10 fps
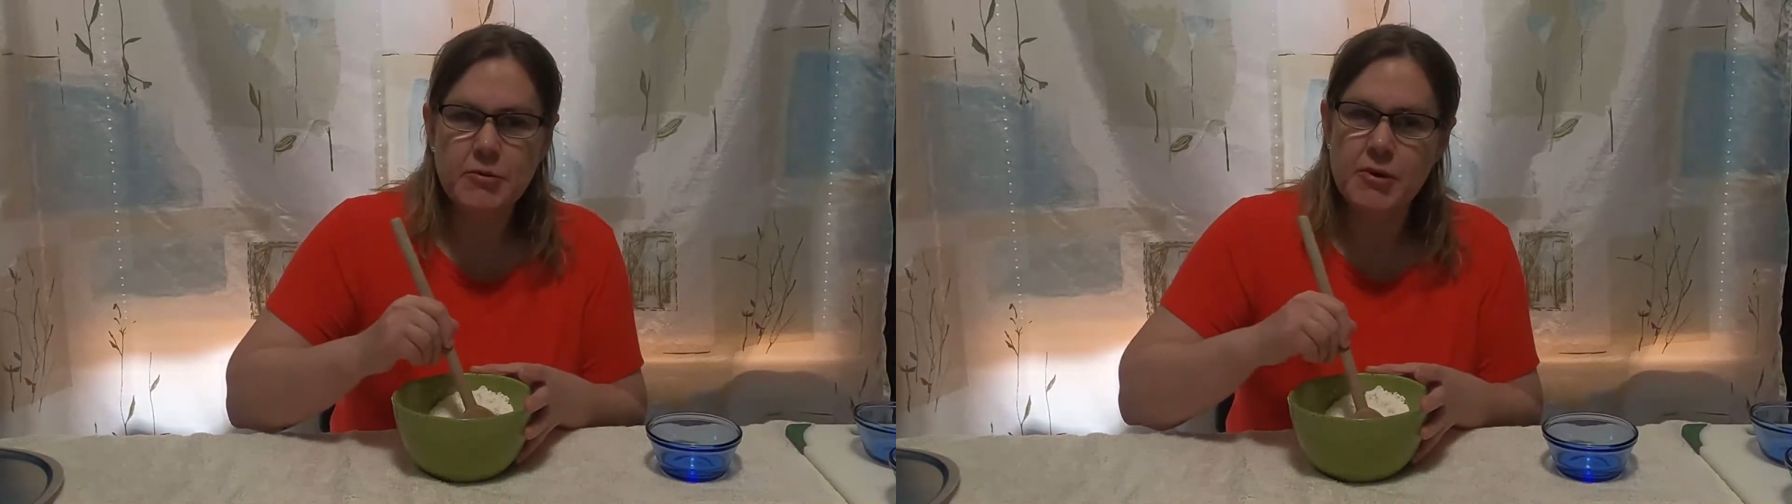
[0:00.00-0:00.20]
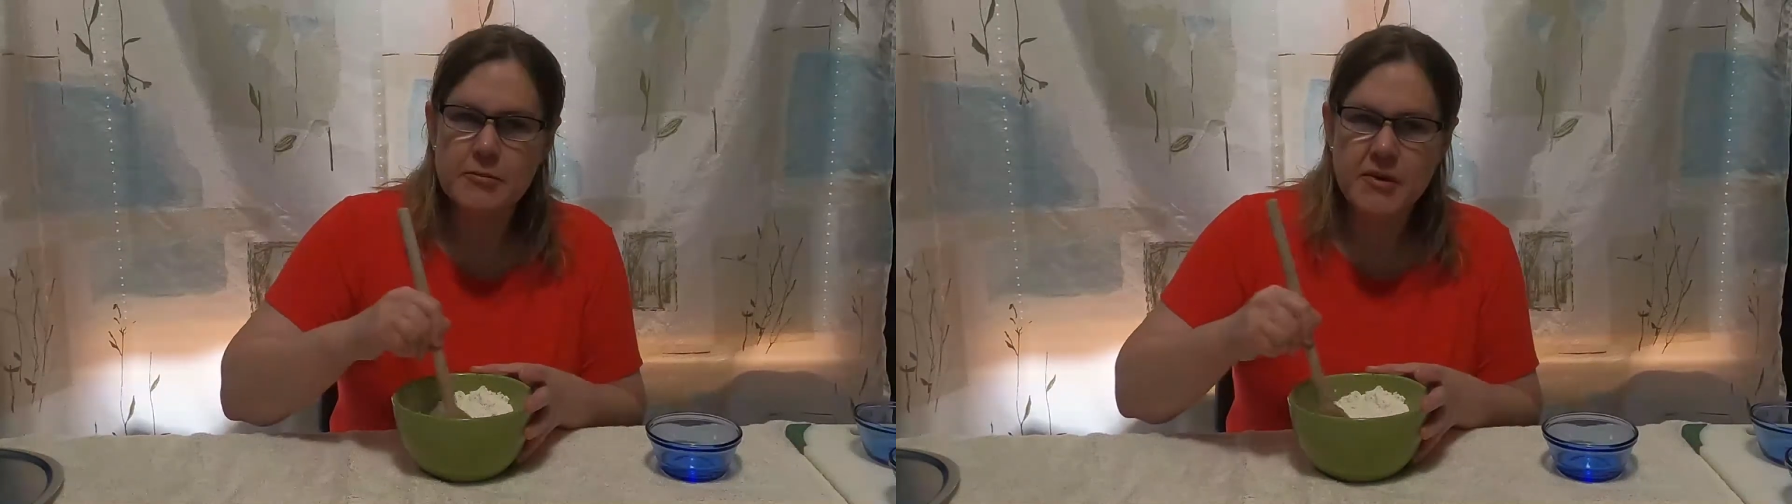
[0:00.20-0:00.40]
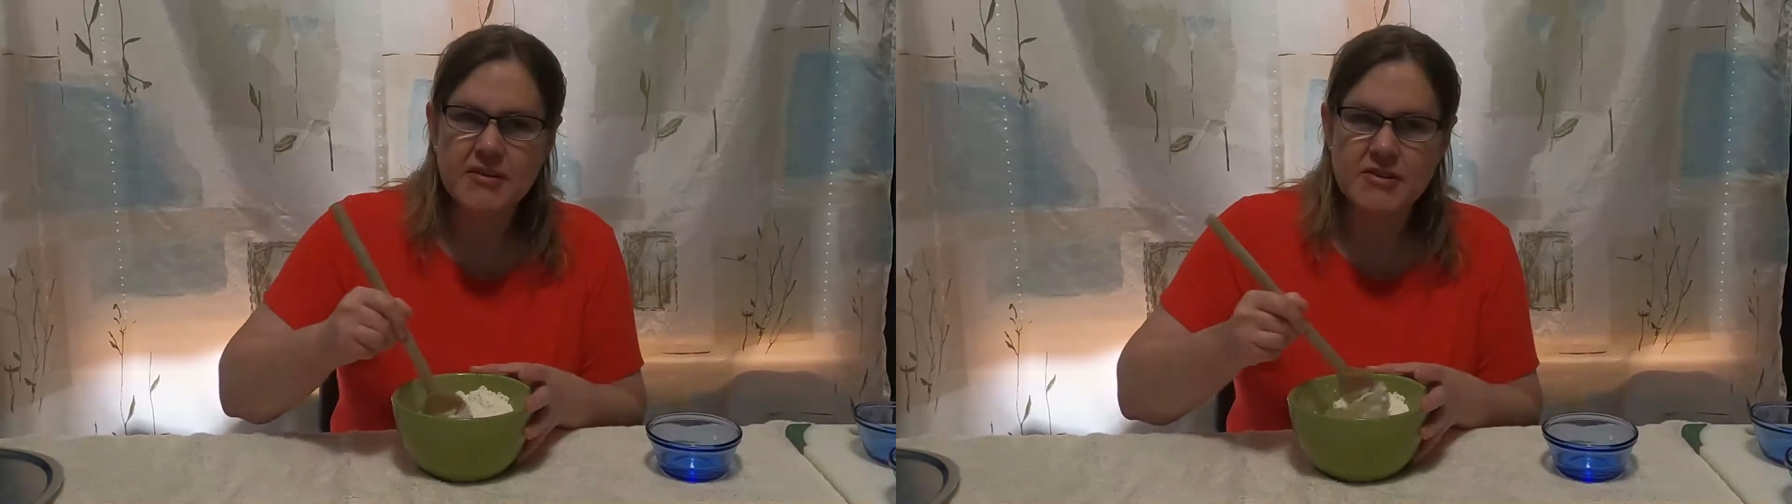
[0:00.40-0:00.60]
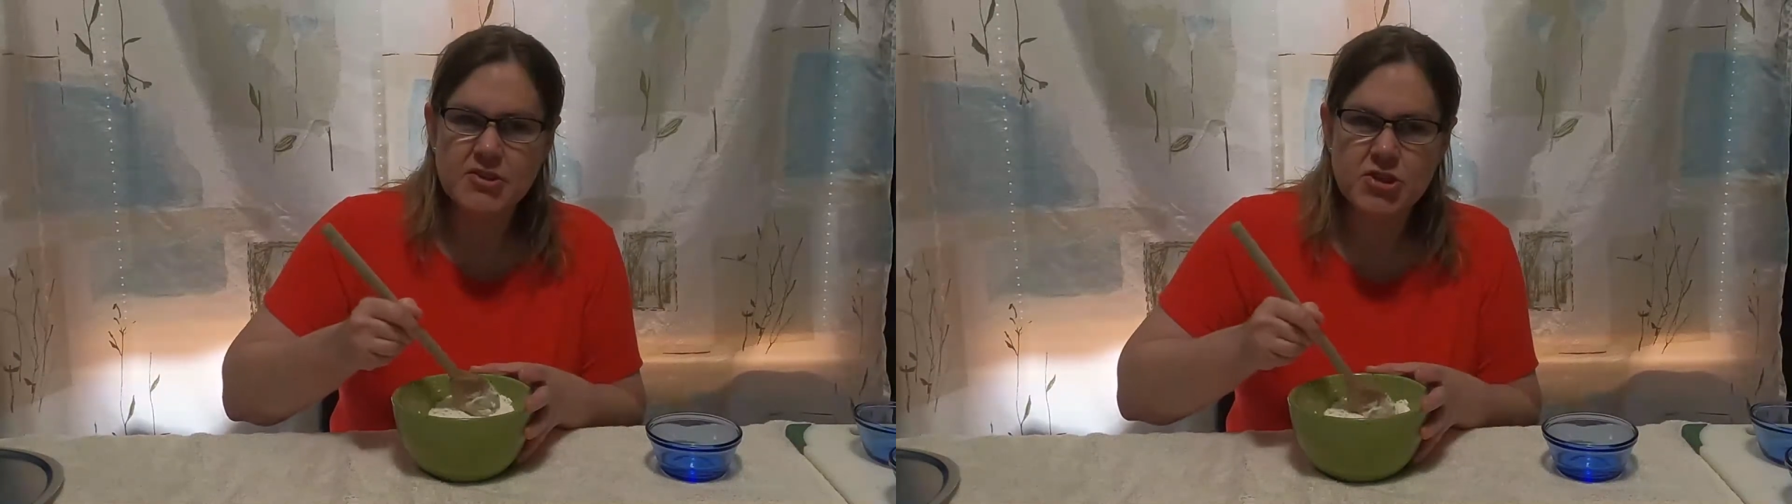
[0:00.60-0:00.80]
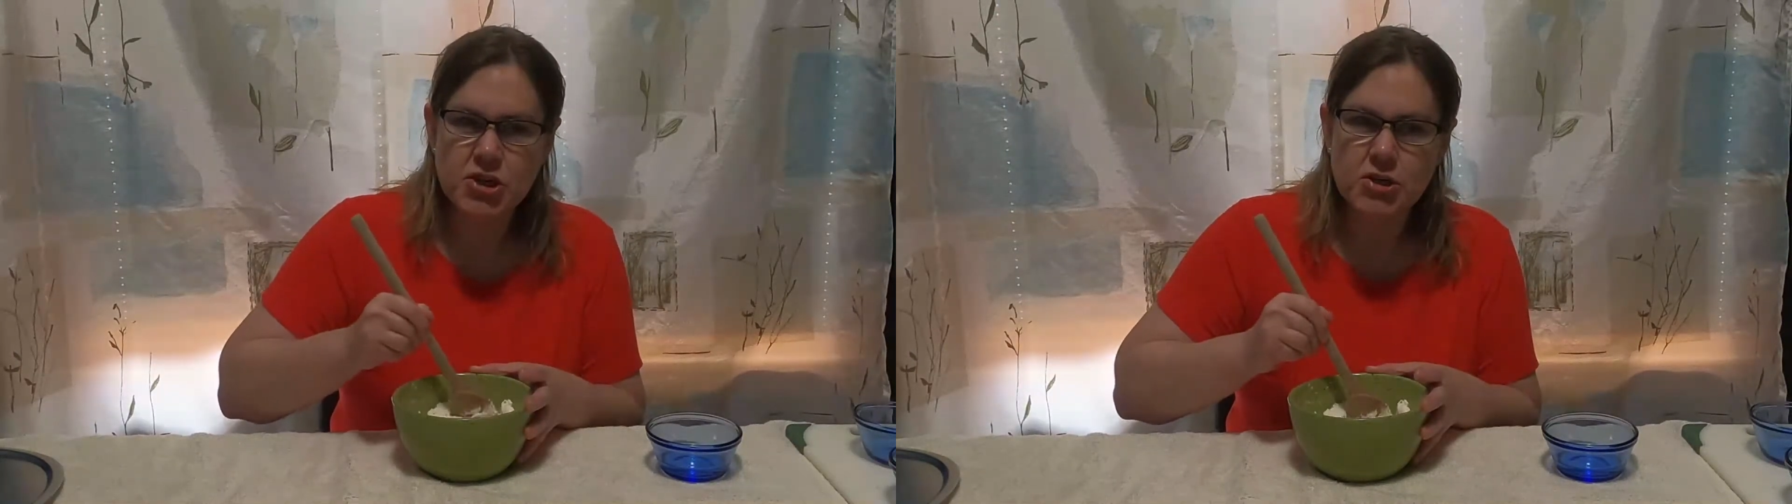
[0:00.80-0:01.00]
but wear a
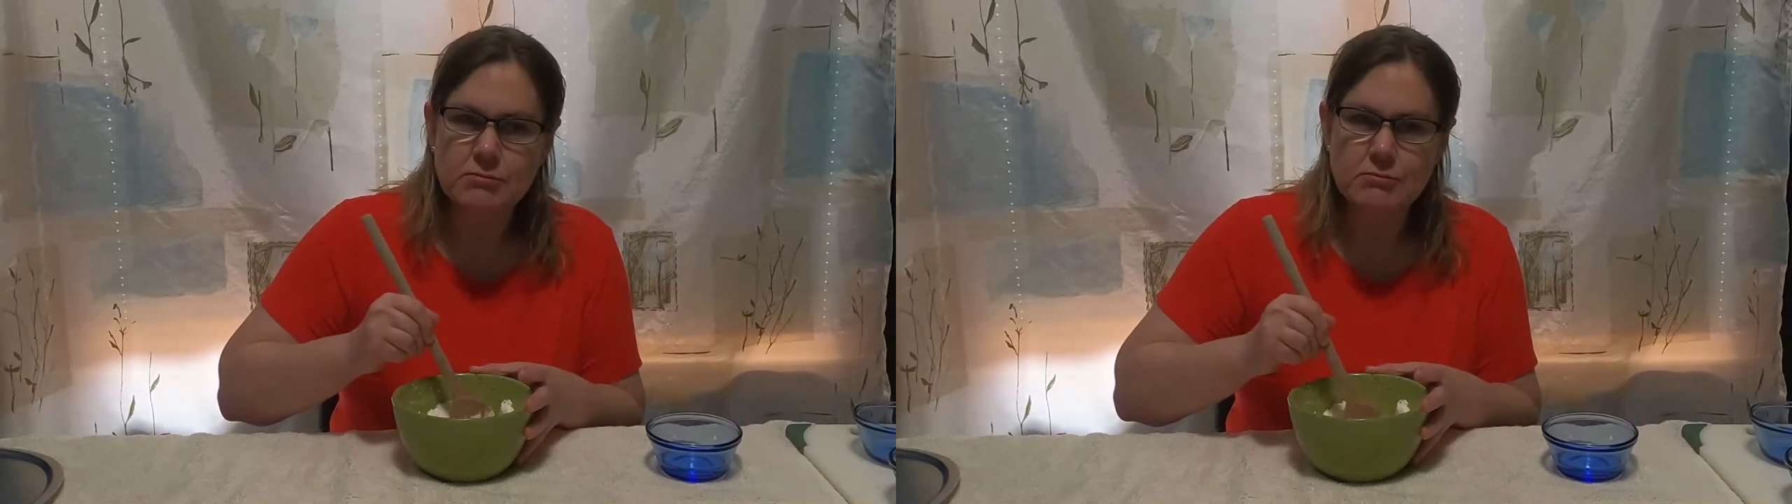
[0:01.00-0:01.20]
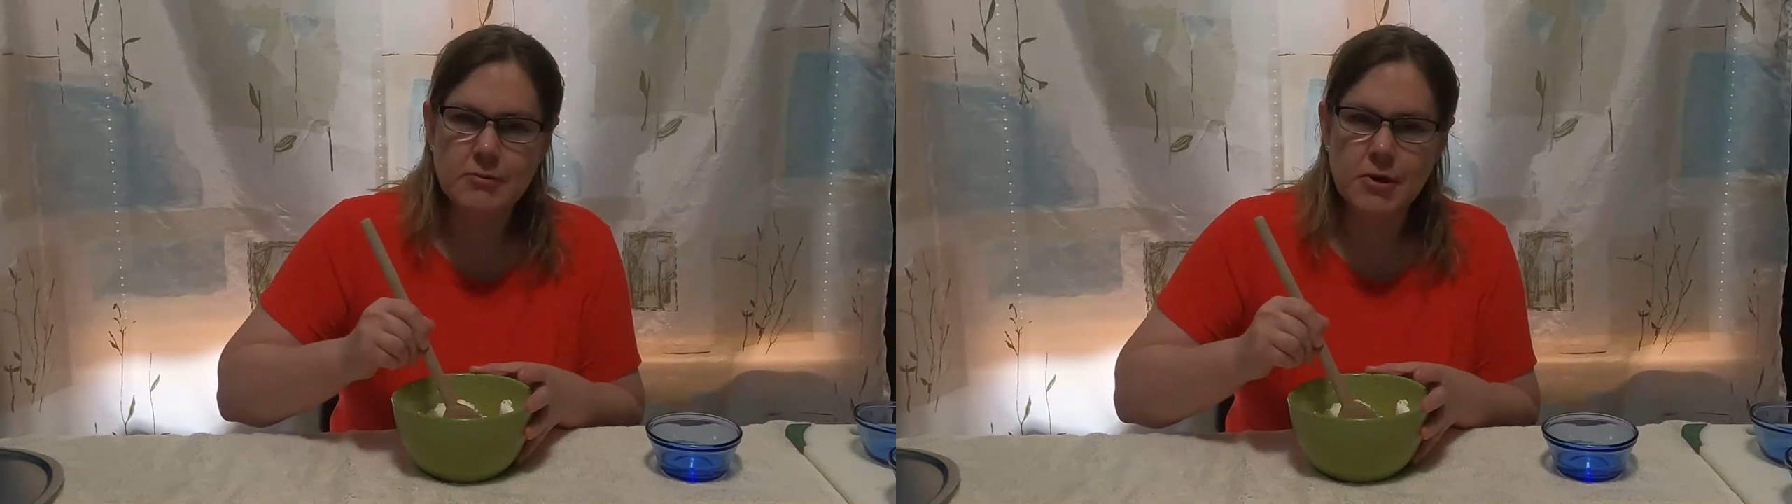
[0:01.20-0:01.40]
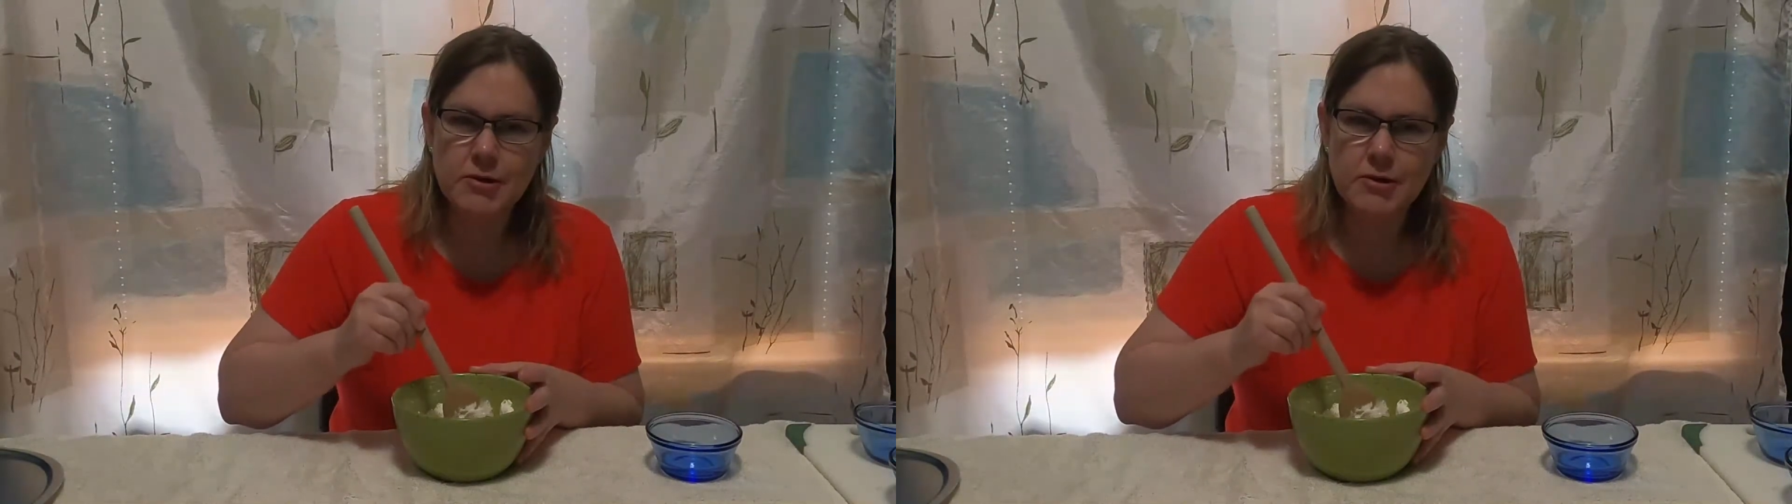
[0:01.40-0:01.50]
messy shirt